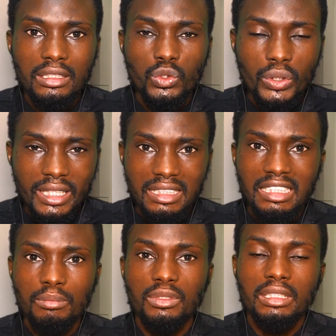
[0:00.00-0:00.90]
UK
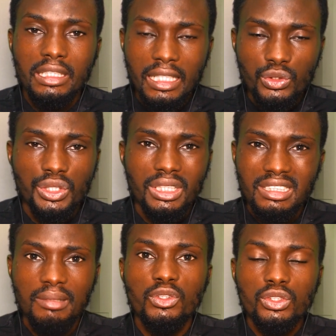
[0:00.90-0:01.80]
system, the education
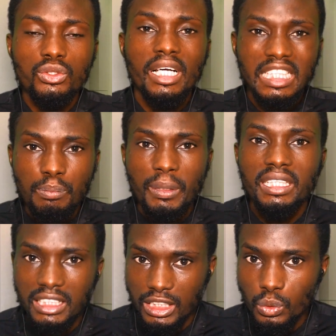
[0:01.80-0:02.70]
system does not
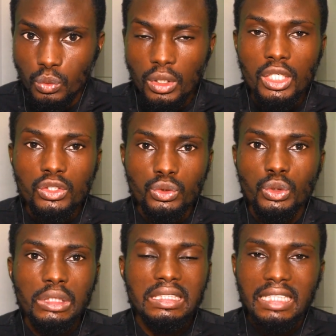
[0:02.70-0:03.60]
expect you to
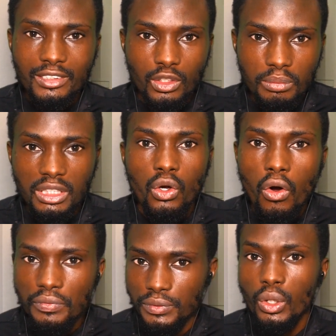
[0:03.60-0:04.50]
just write something
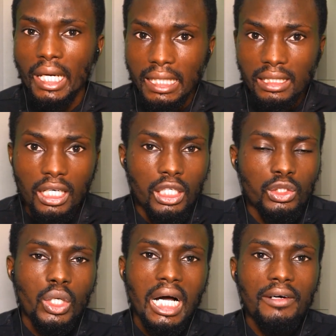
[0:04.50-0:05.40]
off your head.
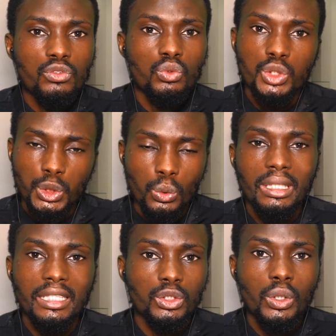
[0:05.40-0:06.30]
You have to show
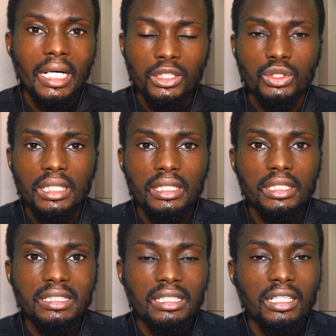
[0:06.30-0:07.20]
that
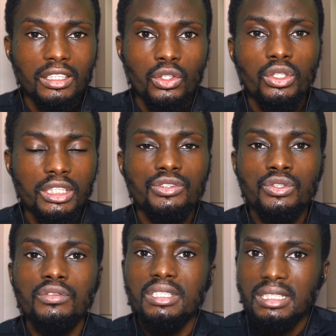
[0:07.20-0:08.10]
it's gotten
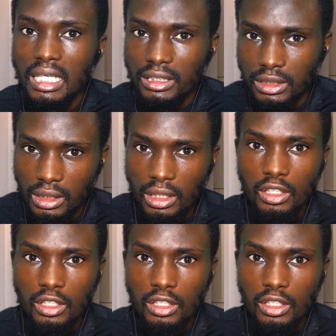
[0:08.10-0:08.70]
through researched.